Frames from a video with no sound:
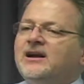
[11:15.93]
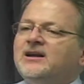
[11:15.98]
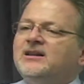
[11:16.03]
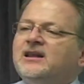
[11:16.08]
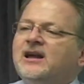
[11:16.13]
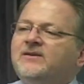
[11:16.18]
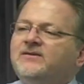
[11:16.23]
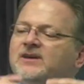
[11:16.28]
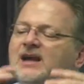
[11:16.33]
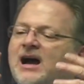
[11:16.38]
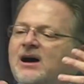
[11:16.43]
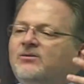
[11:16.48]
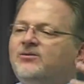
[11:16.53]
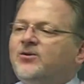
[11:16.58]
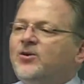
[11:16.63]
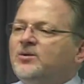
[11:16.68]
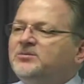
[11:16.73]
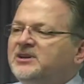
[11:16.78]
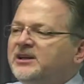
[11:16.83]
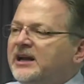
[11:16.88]
They've now
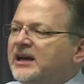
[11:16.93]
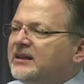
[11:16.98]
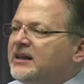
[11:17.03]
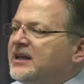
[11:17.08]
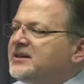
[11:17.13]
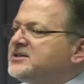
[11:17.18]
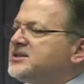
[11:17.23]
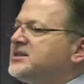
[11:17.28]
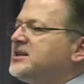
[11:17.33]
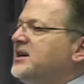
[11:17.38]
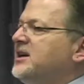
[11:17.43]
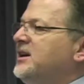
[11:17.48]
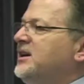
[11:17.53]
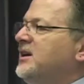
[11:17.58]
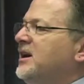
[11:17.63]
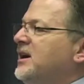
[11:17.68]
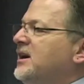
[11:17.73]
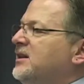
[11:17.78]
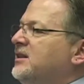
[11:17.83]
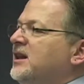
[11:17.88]
formed an LLC.
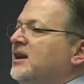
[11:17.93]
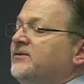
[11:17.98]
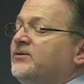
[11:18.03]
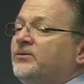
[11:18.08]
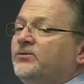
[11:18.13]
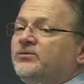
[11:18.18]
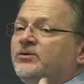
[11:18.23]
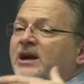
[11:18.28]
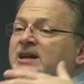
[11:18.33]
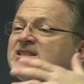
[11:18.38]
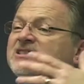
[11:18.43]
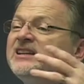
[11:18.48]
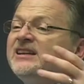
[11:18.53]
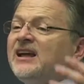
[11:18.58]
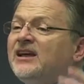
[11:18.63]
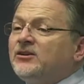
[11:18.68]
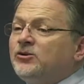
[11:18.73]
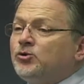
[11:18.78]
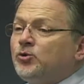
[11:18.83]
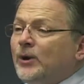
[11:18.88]
They've raised
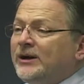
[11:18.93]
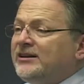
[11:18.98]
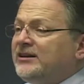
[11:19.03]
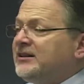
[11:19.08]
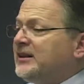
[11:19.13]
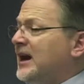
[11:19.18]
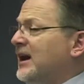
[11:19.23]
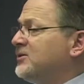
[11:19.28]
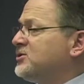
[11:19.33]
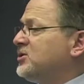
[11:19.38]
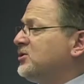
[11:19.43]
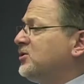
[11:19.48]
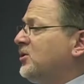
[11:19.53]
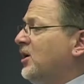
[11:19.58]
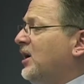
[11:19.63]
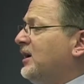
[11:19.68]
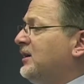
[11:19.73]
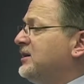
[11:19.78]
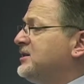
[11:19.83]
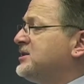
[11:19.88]
another
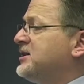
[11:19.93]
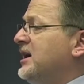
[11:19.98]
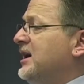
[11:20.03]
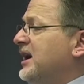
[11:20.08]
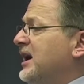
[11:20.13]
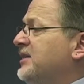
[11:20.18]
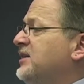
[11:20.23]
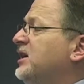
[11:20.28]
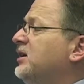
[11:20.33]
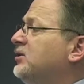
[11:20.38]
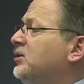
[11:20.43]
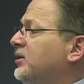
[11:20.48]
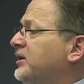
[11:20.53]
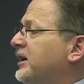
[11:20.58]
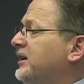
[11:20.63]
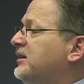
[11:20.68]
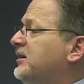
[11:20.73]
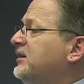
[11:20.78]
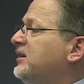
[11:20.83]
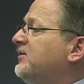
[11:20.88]
$20,000, and they're
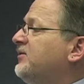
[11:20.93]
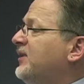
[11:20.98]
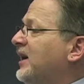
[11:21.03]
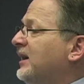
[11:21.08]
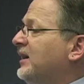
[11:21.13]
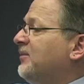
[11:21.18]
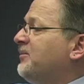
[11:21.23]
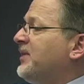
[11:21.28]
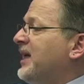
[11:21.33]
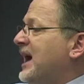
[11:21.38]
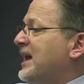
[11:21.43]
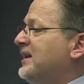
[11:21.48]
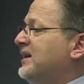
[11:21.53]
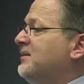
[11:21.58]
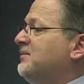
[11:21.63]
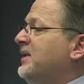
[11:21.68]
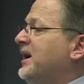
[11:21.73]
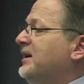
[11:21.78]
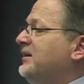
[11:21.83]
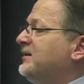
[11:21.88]
looking to develop that
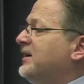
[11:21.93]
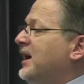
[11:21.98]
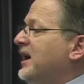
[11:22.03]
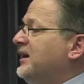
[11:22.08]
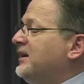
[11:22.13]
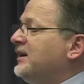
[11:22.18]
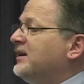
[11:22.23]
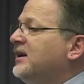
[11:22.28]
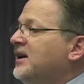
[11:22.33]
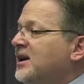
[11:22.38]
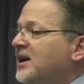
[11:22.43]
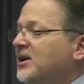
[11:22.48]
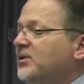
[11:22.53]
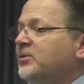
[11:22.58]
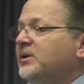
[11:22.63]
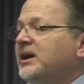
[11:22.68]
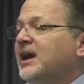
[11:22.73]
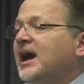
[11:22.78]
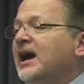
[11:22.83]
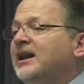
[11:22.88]
and maintain it.
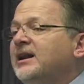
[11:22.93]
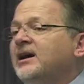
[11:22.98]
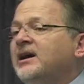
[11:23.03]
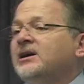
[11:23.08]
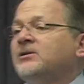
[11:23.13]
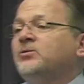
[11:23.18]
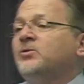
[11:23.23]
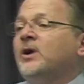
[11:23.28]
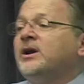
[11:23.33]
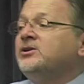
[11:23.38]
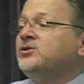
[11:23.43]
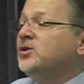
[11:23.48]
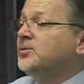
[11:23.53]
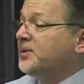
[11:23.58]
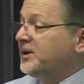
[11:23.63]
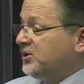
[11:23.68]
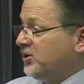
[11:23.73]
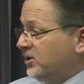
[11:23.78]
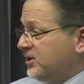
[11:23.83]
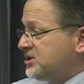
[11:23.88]
We had one group,
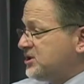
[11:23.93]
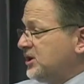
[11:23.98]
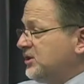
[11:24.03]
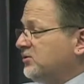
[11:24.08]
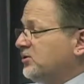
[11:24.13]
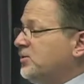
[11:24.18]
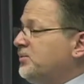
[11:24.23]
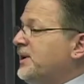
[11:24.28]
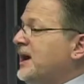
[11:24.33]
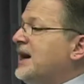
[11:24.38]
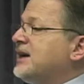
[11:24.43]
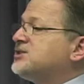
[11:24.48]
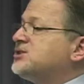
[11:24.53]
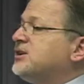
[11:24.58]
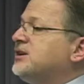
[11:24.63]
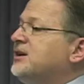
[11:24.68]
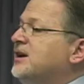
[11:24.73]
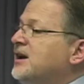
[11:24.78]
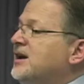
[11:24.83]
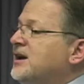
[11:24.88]
a nursing group
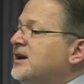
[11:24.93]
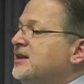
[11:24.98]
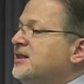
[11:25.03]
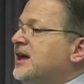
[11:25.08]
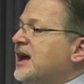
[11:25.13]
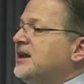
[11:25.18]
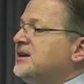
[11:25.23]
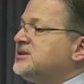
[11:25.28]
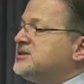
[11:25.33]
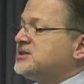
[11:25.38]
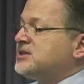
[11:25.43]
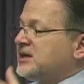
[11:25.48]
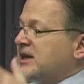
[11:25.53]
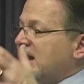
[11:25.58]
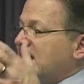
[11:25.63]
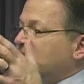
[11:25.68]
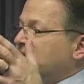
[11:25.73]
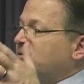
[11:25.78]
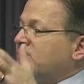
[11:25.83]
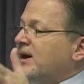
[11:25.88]
actually, that
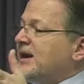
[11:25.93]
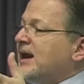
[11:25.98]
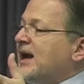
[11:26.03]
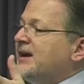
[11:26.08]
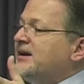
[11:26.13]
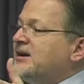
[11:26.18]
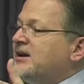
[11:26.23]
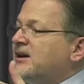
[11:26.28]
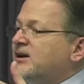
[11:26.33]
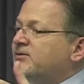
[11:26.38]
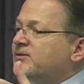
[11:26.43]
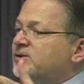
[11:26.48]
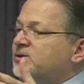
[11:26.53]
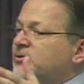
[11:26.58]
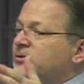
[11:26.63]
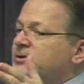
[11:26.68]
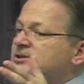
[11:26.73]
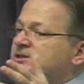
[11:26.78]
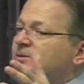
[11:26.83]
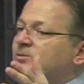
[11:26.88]
had a great idea for
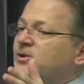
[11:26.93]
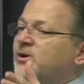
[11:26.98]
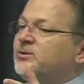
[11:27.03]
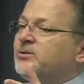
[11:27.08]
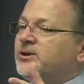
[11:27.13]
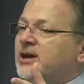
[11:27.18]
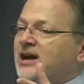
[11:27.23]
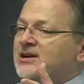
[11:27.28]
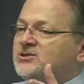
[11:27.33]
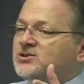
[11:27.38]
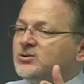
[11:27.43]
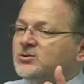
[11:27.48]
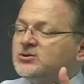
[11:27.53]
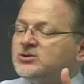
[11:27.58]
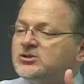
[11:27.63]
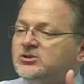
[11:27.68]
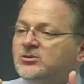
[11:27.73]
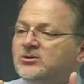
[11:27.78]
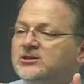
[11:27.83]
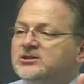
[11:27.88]
doing some work with high school
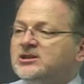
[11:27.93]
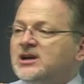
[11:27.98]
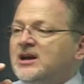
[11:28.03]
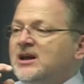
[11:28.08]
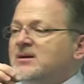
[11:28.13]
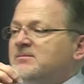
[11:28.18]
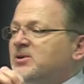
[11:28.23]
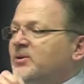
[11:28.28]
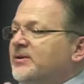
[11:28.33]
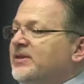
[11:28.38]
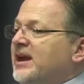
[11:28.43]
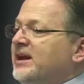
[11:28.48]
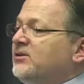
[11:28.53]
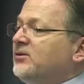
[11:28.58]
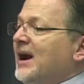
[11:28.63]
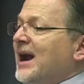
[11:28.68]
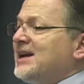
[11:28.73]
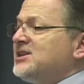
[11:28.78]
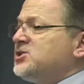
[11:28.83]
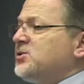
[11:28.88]
students, but when they
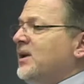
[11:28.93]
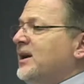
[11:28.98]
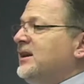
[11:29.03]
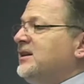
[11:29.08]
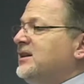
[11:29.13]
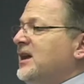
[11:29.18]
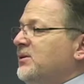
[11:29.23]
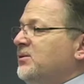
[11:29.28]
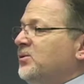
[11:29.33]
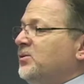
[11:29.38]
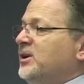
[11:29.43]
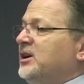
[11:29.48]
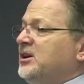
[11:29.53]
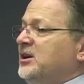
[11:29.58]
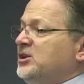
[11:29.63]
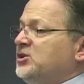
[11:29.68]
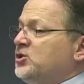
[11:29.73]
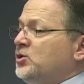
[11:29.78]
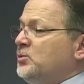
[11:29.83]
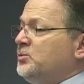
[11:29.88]
graduated, they were
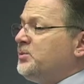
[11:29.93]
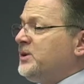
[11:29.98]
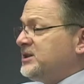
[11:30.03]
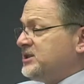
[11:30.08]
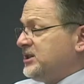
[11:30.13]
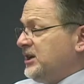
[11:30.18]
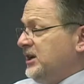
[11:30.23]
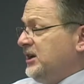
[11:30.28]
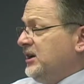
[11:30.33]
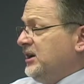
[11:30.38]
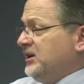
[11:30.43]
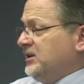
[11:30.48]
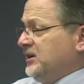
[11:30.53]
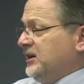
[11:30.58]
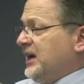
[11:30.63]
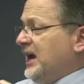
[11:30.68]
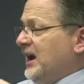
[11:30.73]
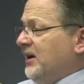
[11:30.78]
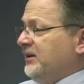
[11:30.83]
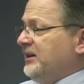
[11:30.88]
really too busy to
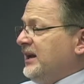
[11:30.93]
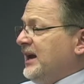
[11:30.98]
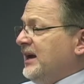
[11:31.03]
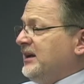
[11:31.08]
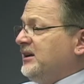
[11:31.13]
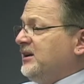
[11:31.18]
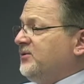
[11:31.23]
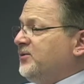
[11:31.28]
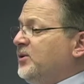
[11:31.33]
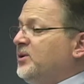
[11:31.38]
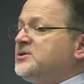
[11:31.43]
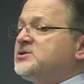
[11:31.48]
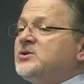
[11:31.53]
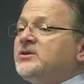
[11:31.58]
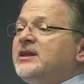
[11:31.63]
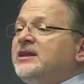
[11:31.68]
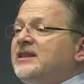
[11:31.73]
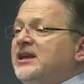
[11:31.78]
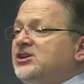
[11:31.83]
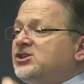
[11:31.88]
carry the idea forward, so
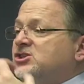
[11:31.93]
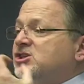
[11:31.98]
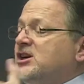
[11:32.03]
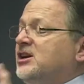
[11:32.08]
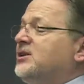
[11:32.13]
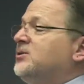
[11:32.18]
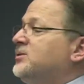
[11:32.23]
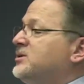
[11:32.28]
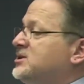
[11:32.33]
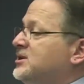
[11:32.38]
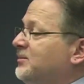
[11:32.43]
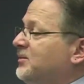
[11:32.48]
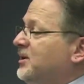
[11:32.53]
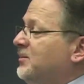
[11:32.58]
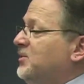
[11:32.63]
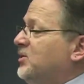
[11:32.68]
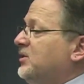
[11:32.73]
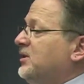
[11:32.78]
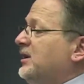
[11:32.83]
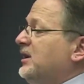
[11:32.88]
then they shared it with some
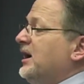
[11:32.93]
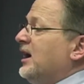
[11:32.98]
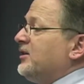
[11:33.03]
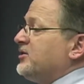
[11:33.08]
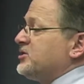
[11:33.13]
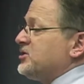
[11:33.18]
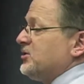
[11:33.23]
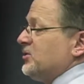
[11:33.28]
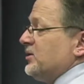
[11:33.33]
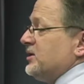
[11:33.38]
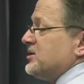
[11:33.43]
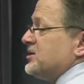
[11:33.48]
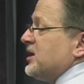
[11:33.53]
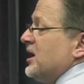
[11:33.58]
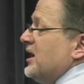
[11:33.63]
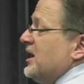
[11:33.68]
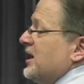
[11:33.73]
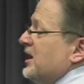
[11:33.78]
community health students.